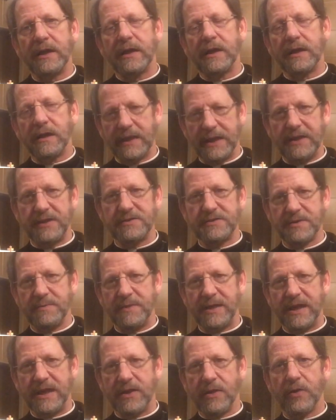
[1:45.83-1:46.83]
cling to
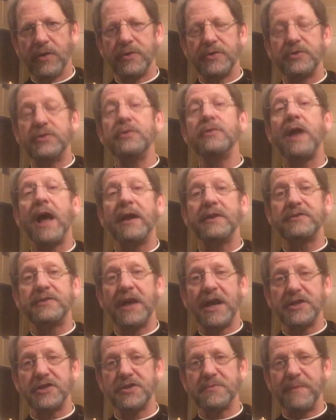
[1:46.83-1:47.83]
me," or "Do not
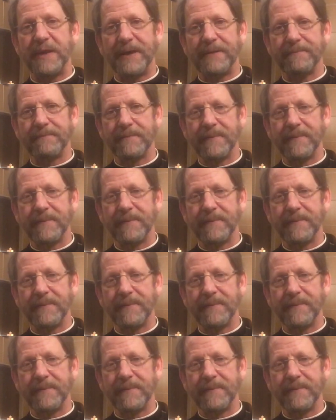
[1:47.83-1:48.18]
touch me."